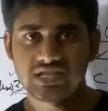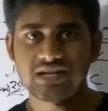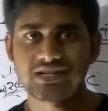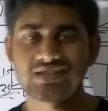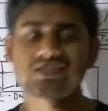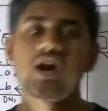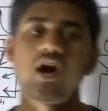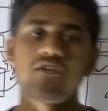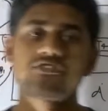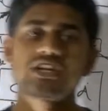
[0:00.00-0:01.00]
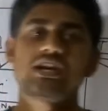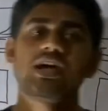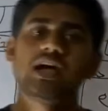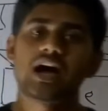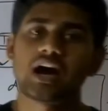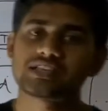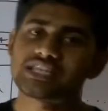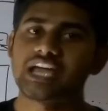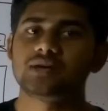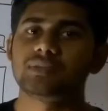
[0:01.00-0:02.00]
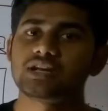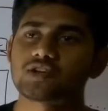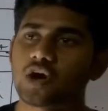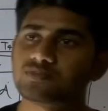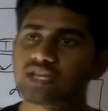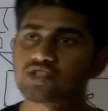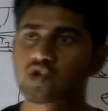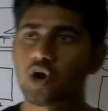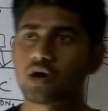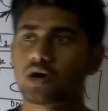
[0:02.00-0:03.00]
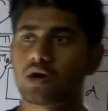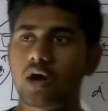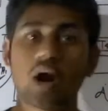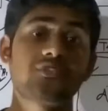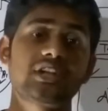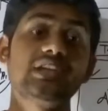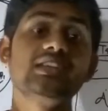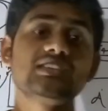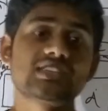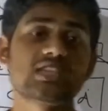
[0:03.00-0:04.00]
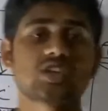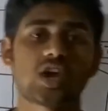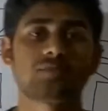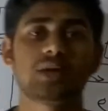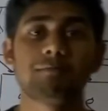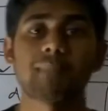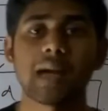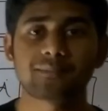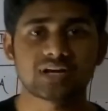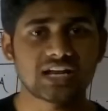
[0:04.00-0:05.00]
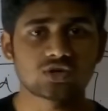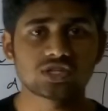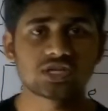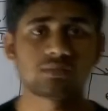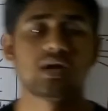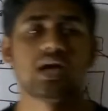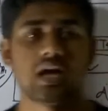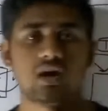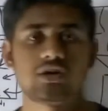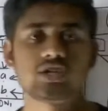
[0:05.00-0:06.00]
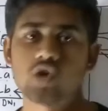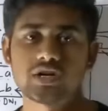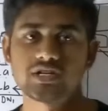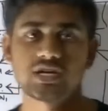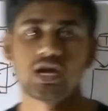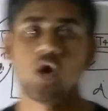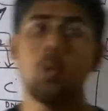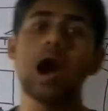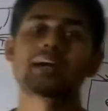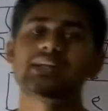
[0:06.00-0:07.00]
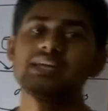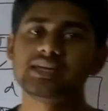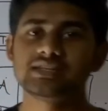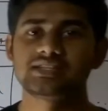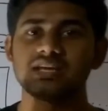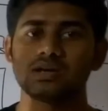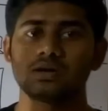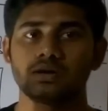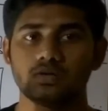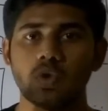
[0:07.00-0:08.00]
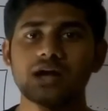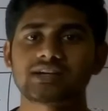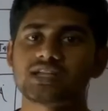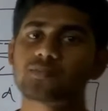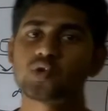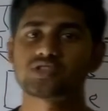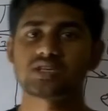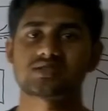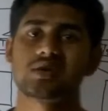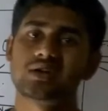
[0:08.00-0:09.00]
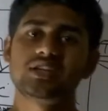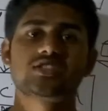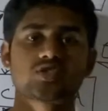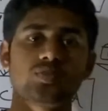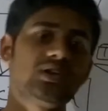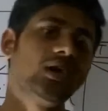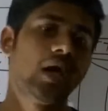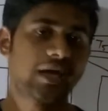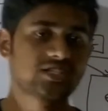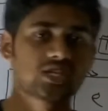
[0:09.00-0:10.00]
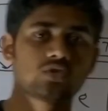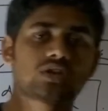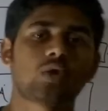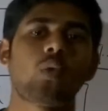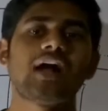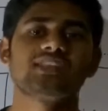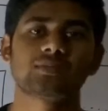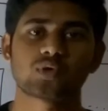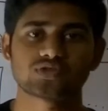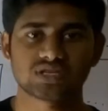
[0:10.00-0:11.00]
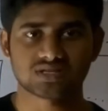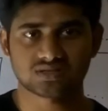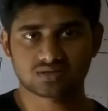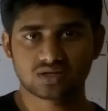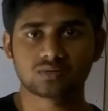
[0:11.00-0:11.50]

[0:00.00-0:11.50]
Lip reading: That is after assignment of the job, after initiation of the mapper algorithm record reader, what the process needs to be executed, what the process